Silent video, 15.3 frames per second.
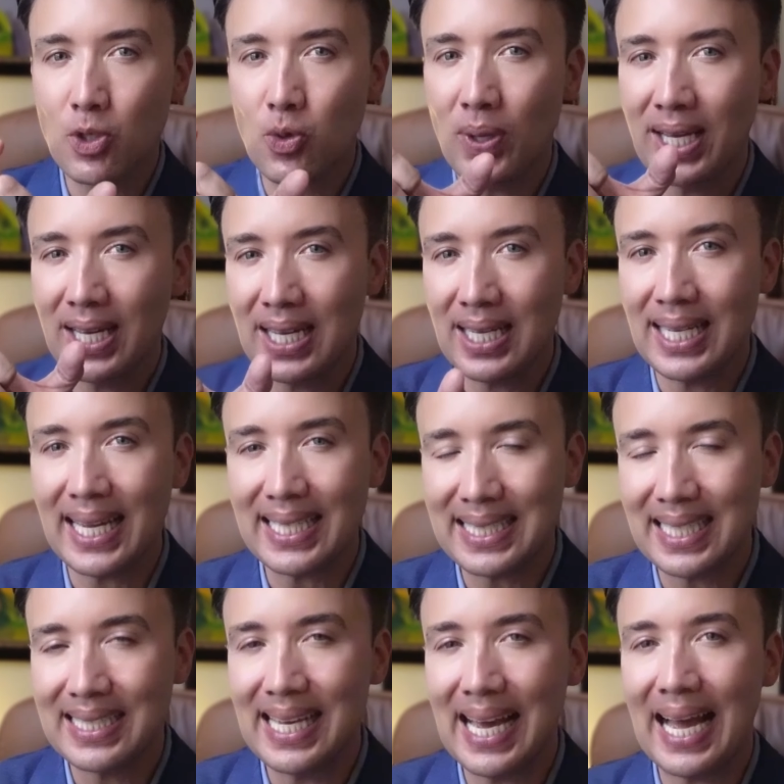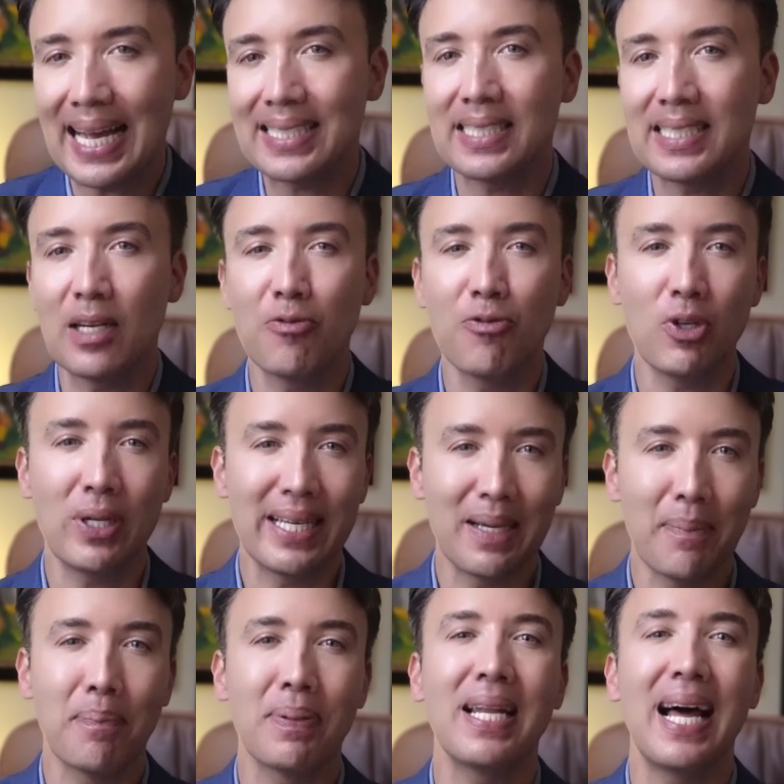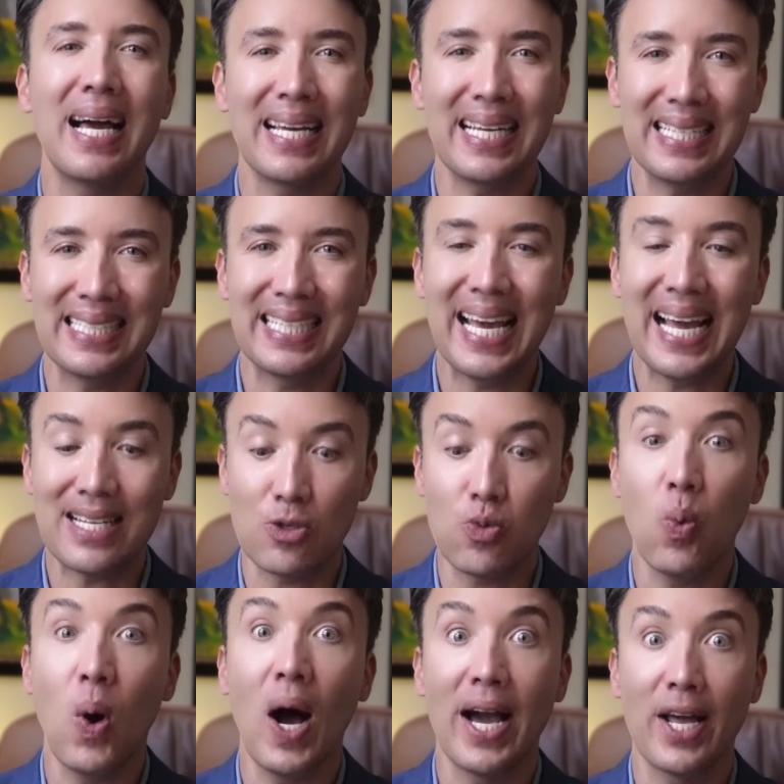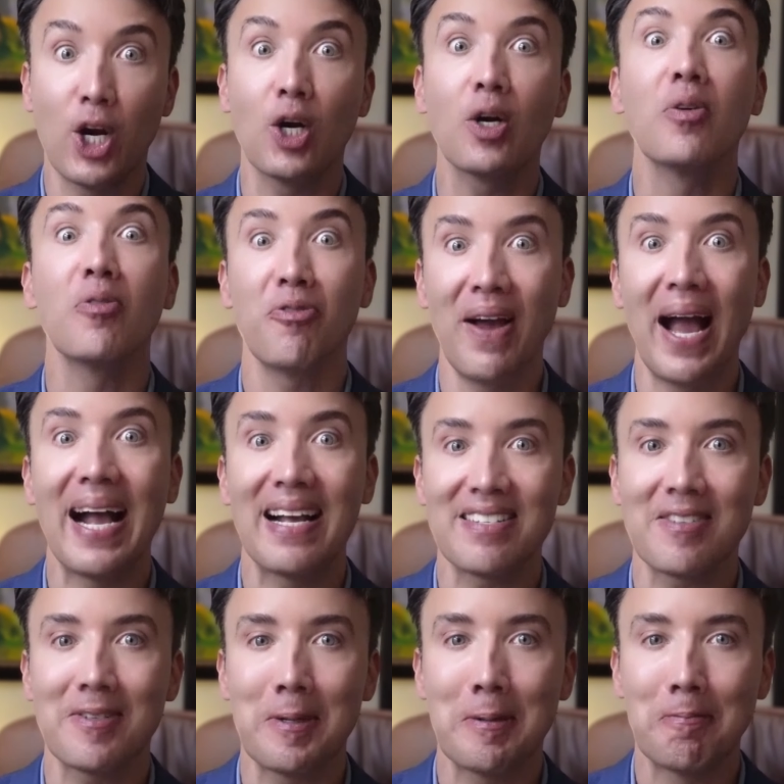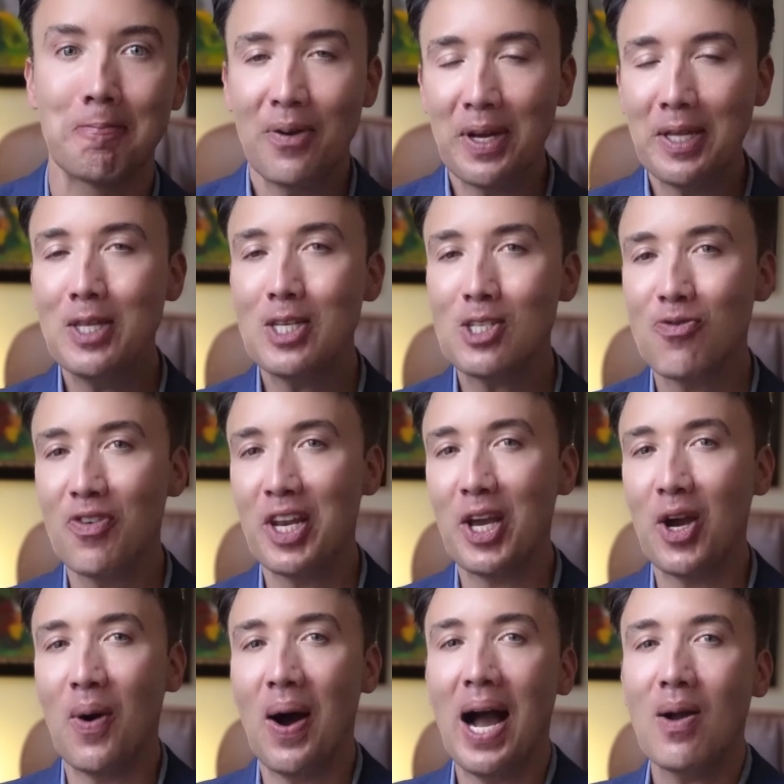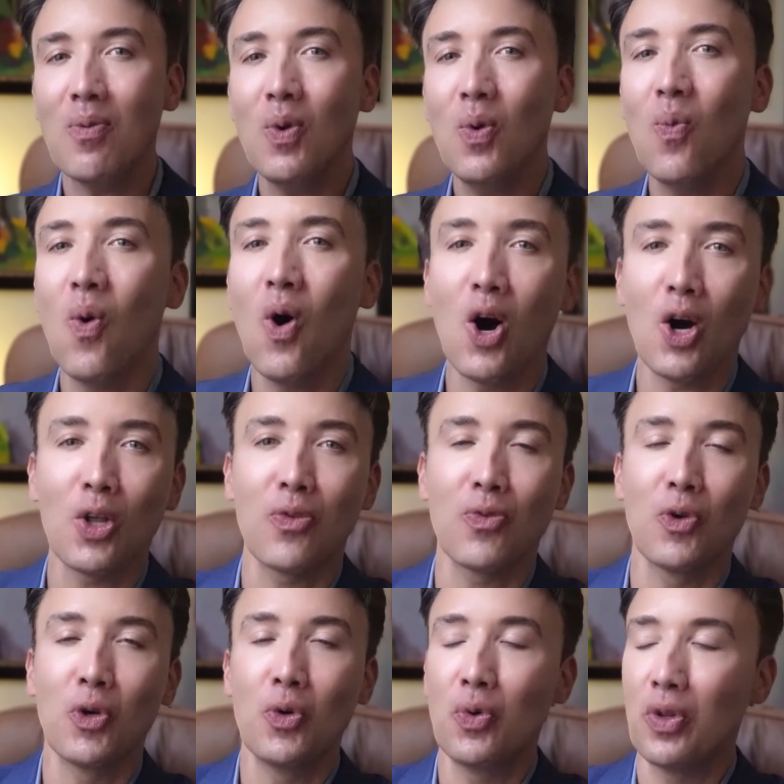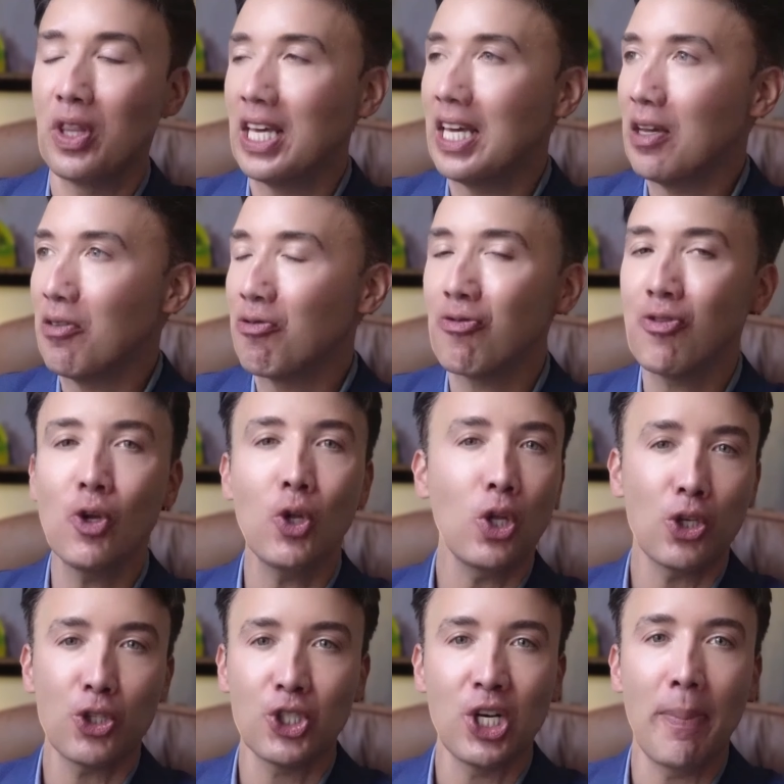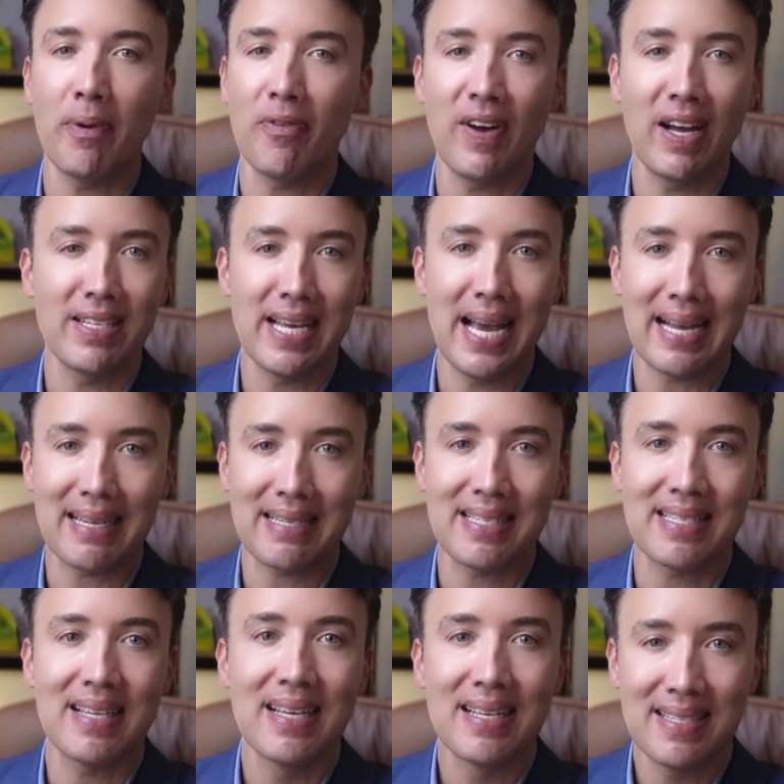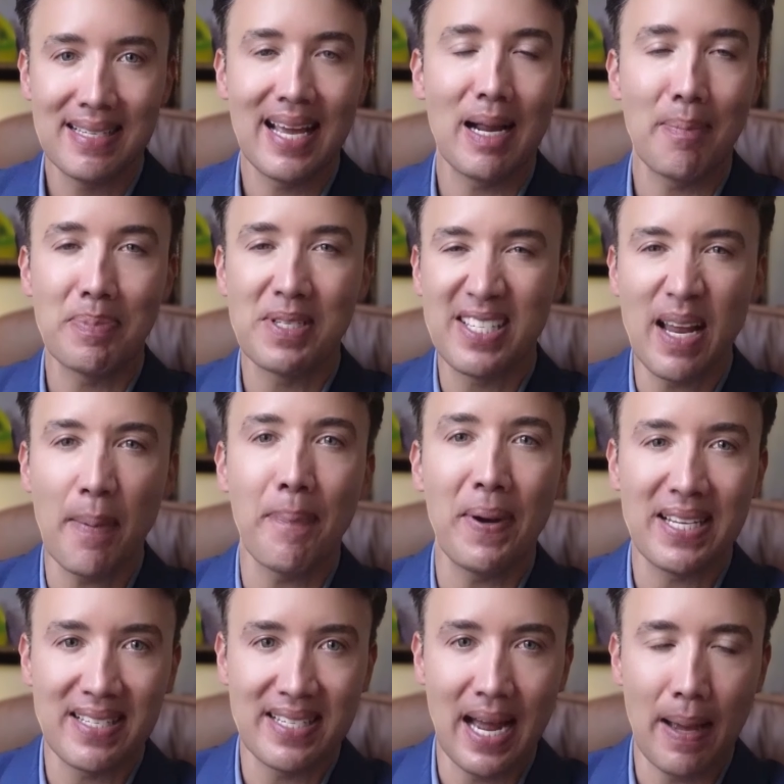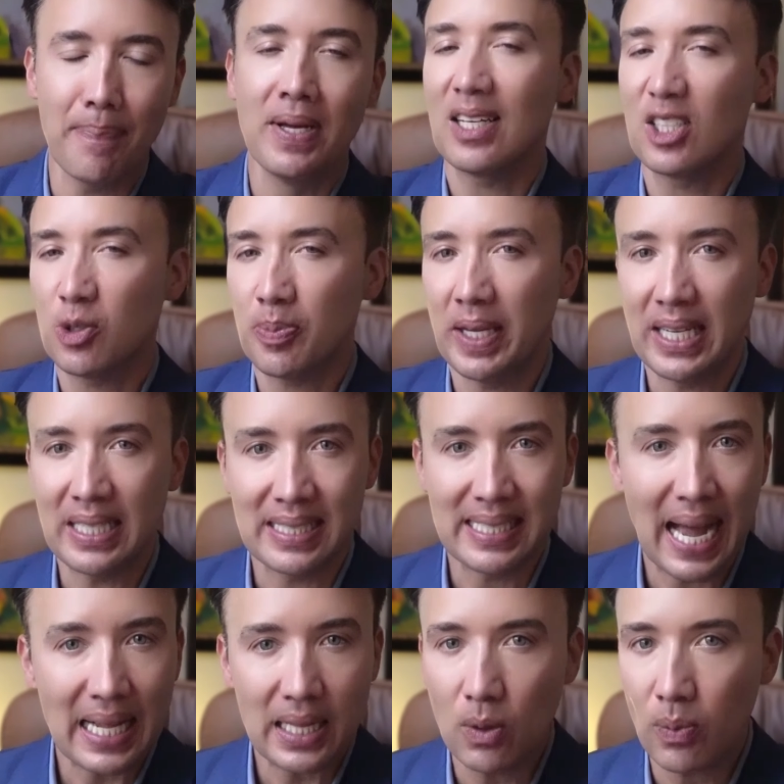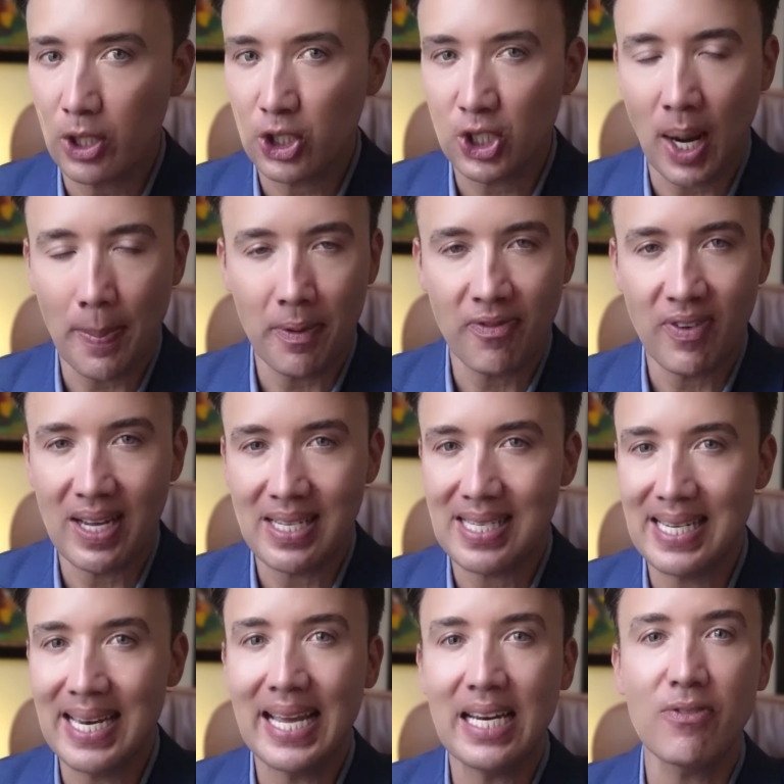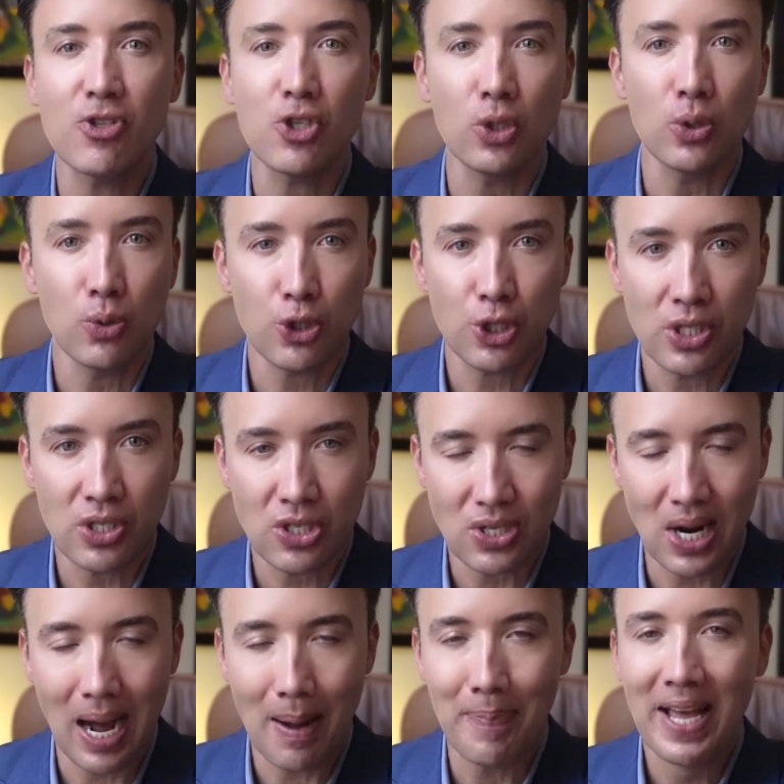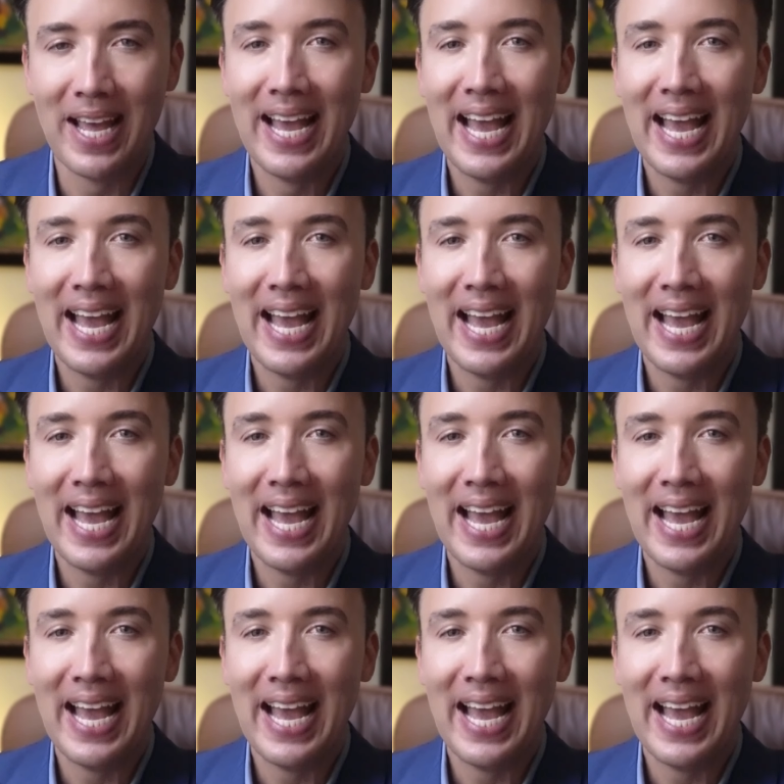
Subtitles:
between collecting tax and fully compliant gets wider fast. Now, in this video, I will walk through the full Shopify Tax setup step by step. I'll explain exactly where Shopify's native solutions stop